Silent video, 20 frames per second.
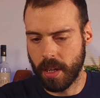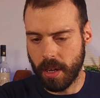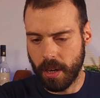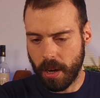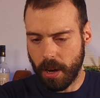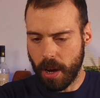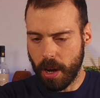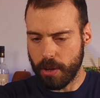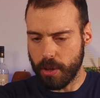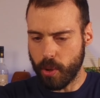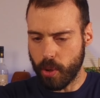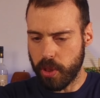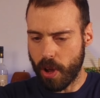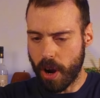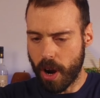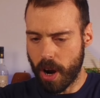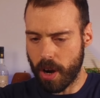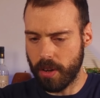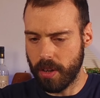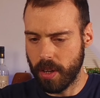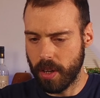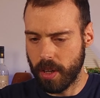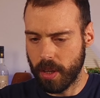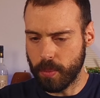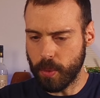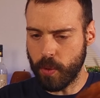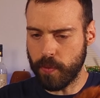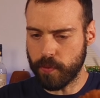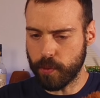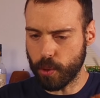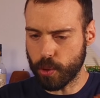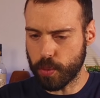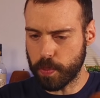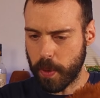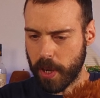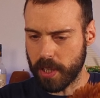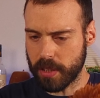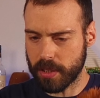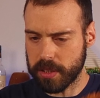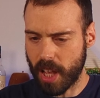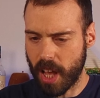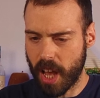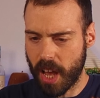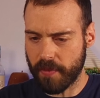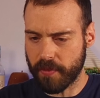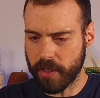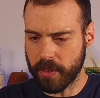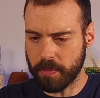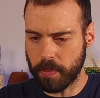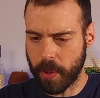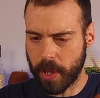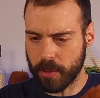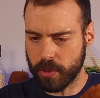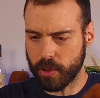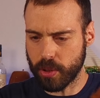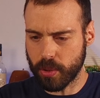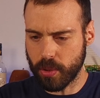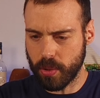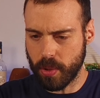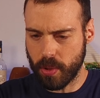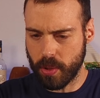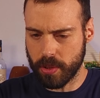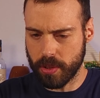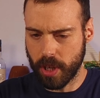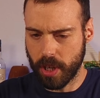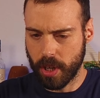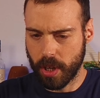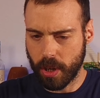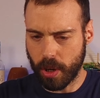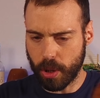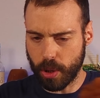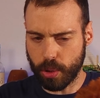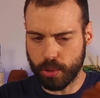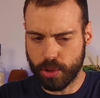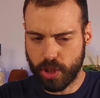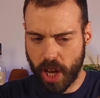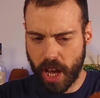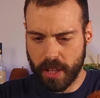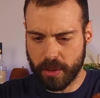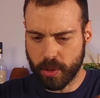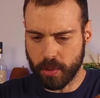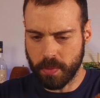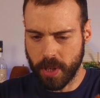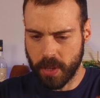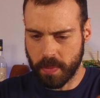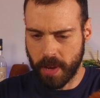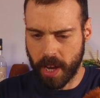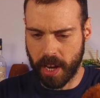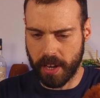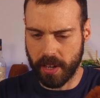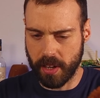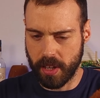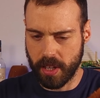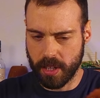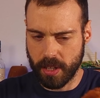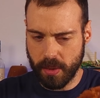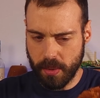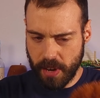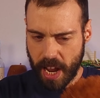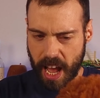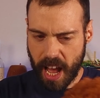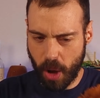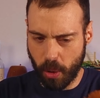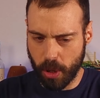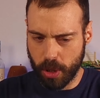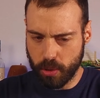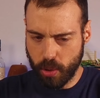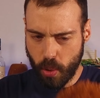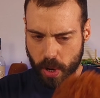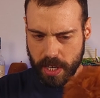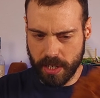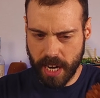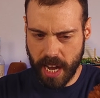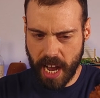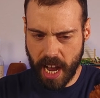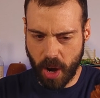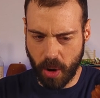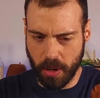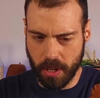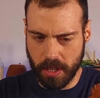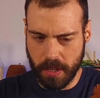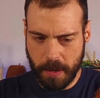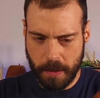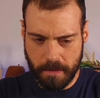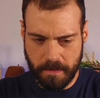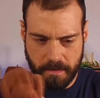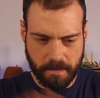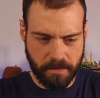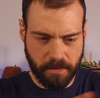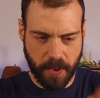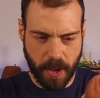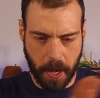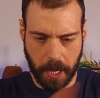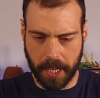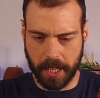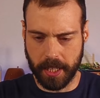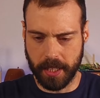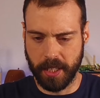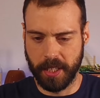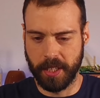Hey, you there! Move 2 spikes left and punch a goon, or you're dead to me, man! Now! Do it now! Fuck!